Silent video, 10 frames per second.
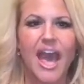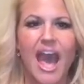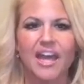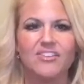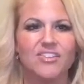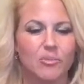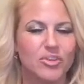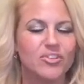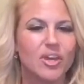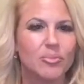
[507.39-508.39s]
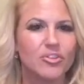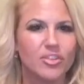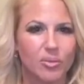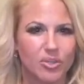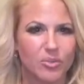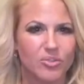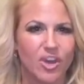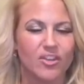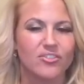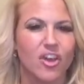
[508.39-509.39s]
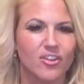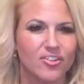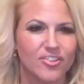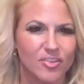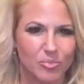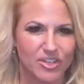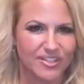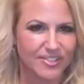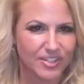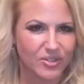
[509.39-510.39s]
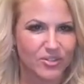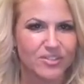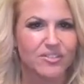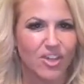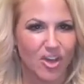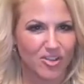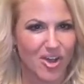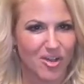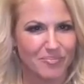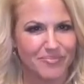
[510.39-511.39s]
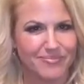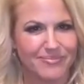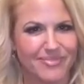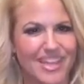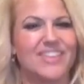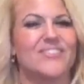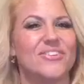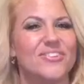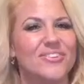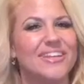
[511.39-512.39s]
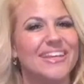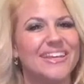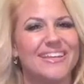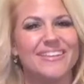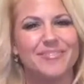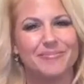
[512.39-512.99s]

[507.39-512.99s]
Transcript: at www.drsabrinasiegel.com. Thanks for tuning in.